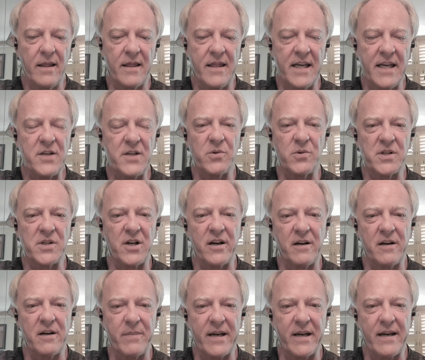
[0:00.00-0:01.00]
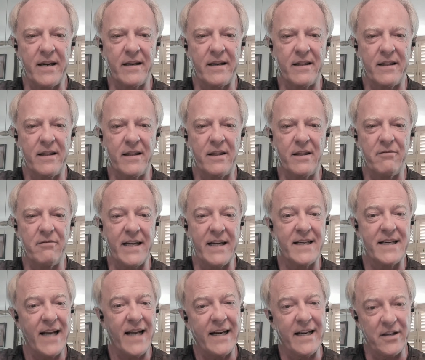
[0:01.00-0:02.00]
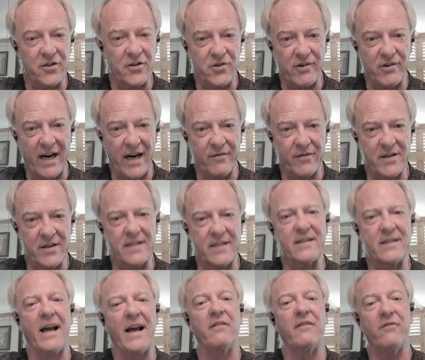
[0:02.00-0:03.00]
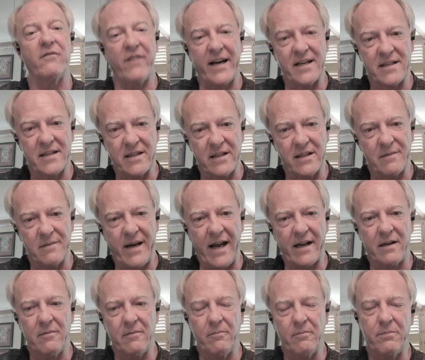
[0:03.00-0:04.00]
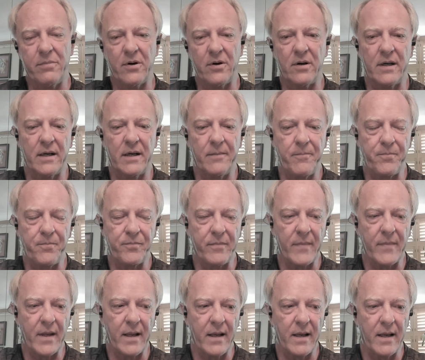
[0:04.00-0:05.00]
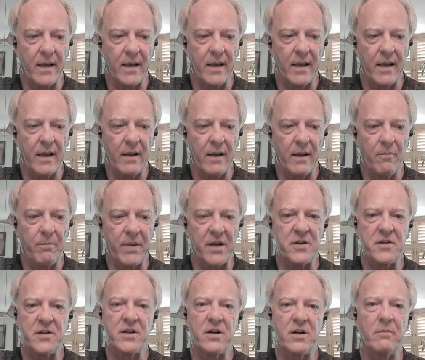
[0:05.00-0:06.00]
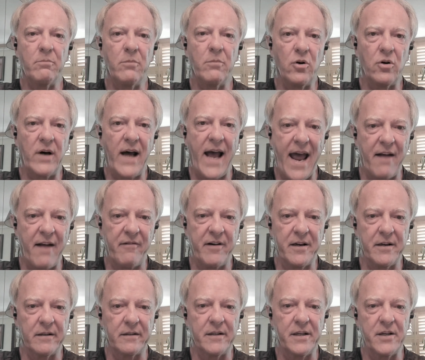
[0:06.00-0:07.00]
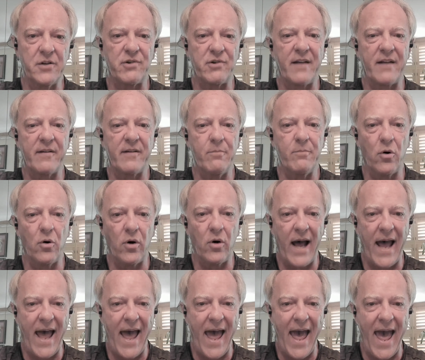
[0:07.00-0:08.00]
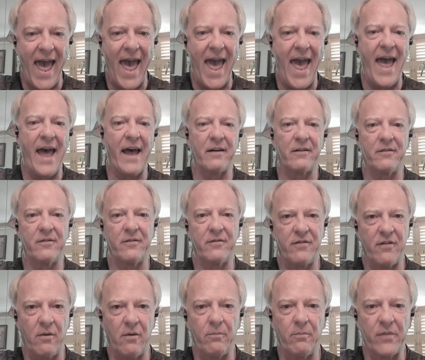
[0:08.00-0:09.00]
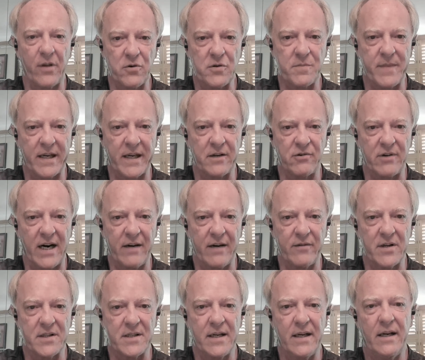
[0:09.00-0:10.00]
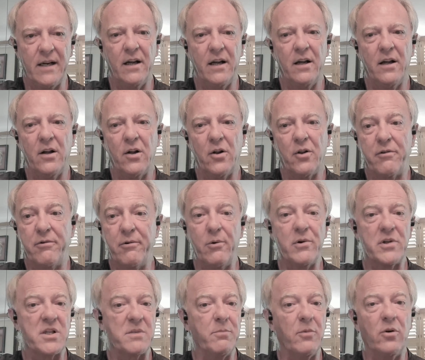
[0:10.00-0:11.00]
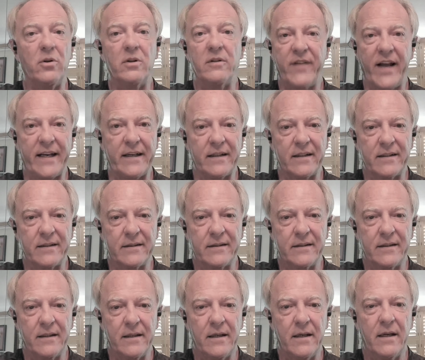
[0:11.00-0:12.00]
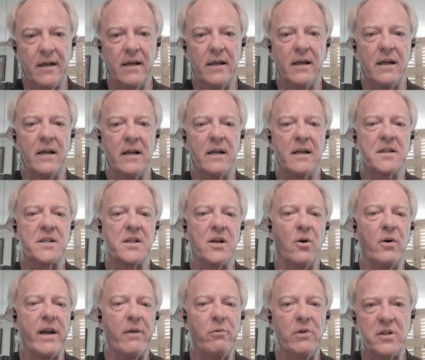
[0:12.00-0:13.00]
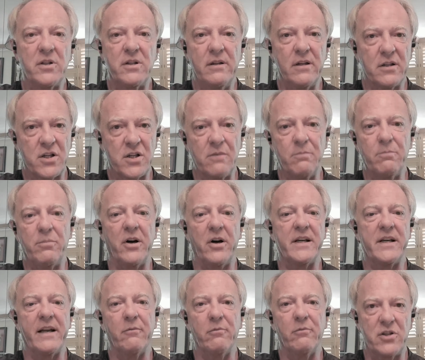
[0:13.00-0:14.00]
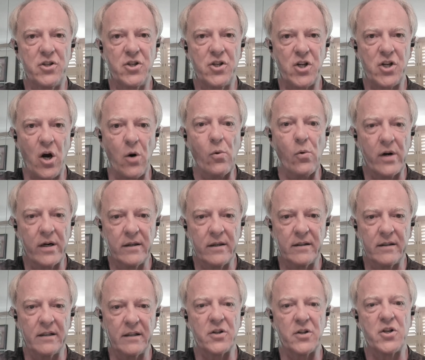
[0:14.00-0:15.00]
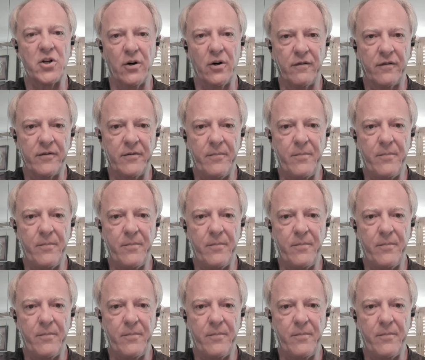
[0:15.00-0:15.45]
This was going to be 3 10-inch drivers and vents at the back. But because you got more area, you're driving more air from those bigger drivers through a small vent. So at some point, it will choke and chuff.